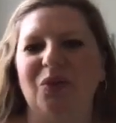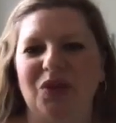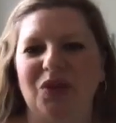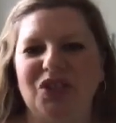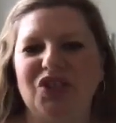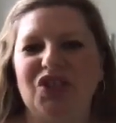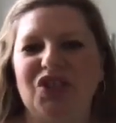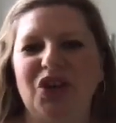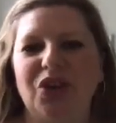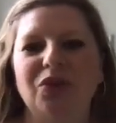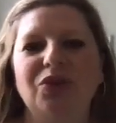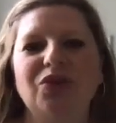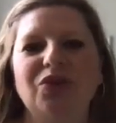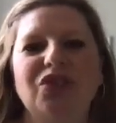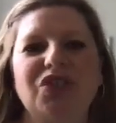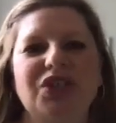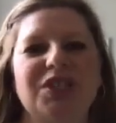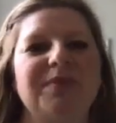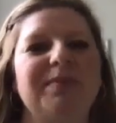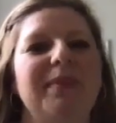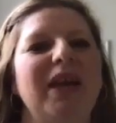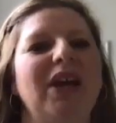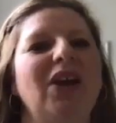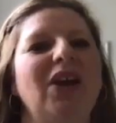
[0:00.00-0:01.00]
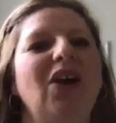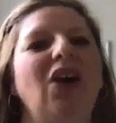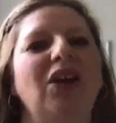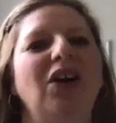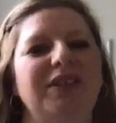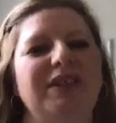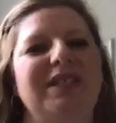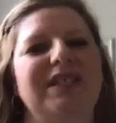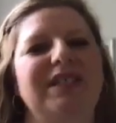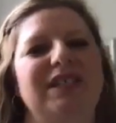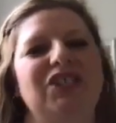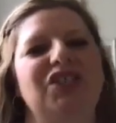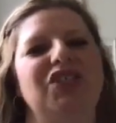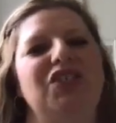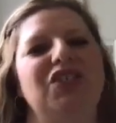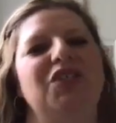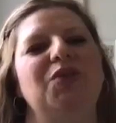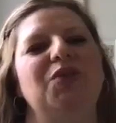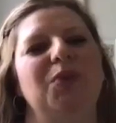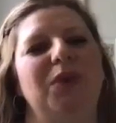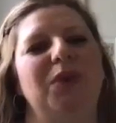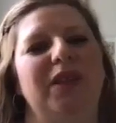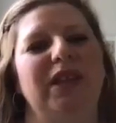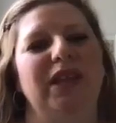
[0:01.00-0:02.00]
don't just make all
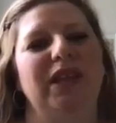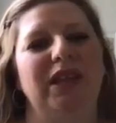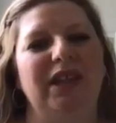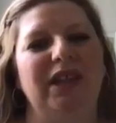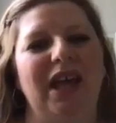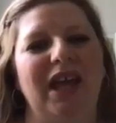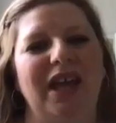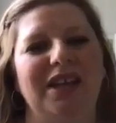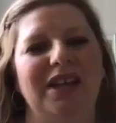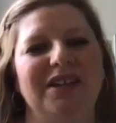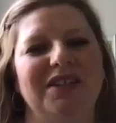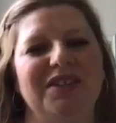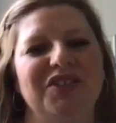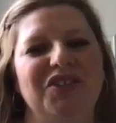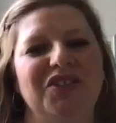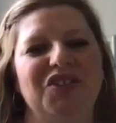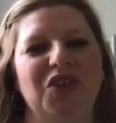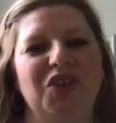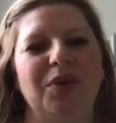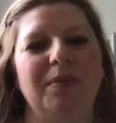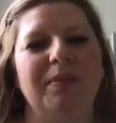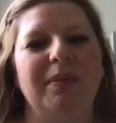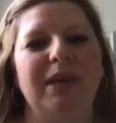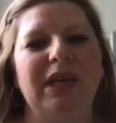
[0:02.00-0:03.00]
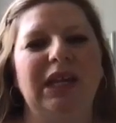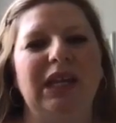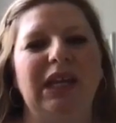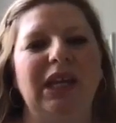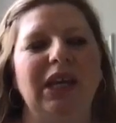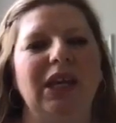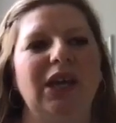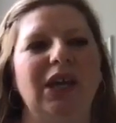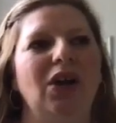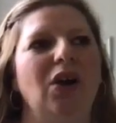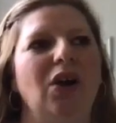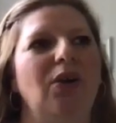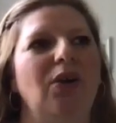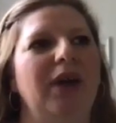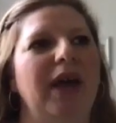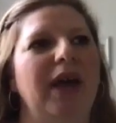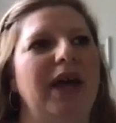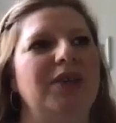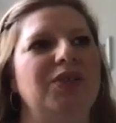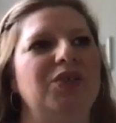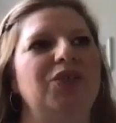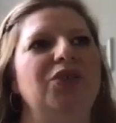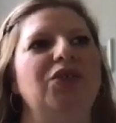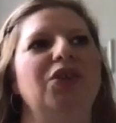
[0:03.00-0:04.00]
decisions within that. So meaning, okay,
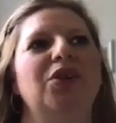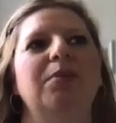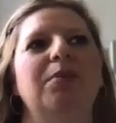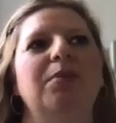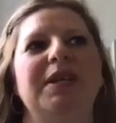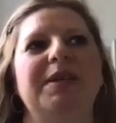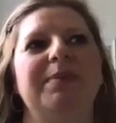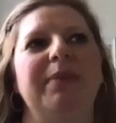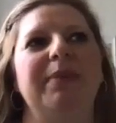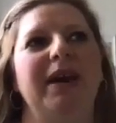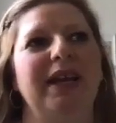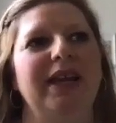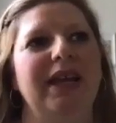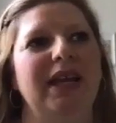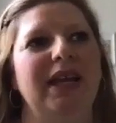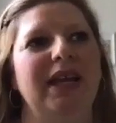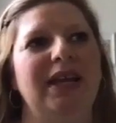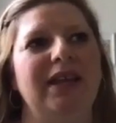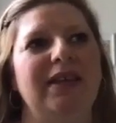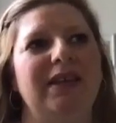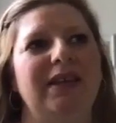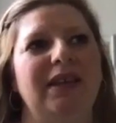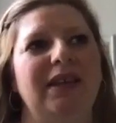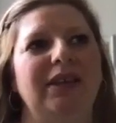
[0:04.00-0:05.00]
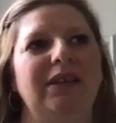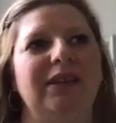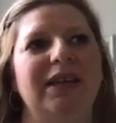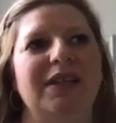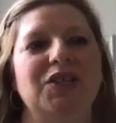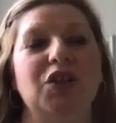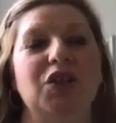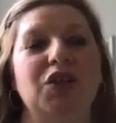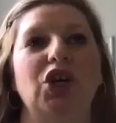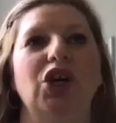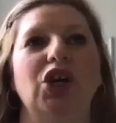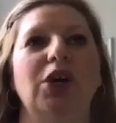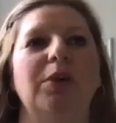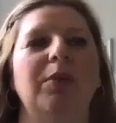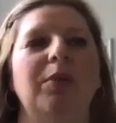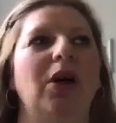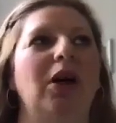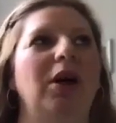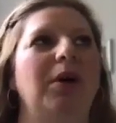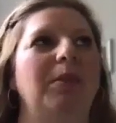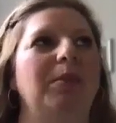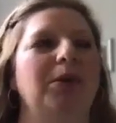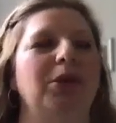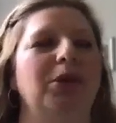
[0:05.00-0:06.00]
so nobody's buying anything. Let's curb
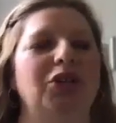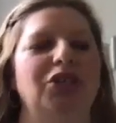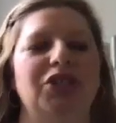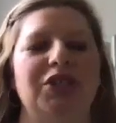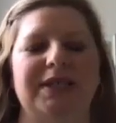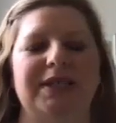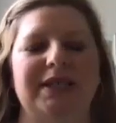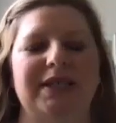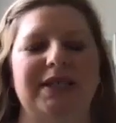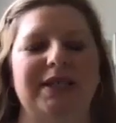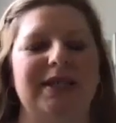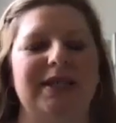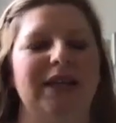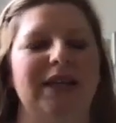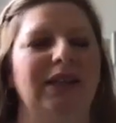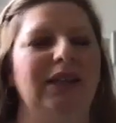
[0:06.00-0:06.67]
all purchases and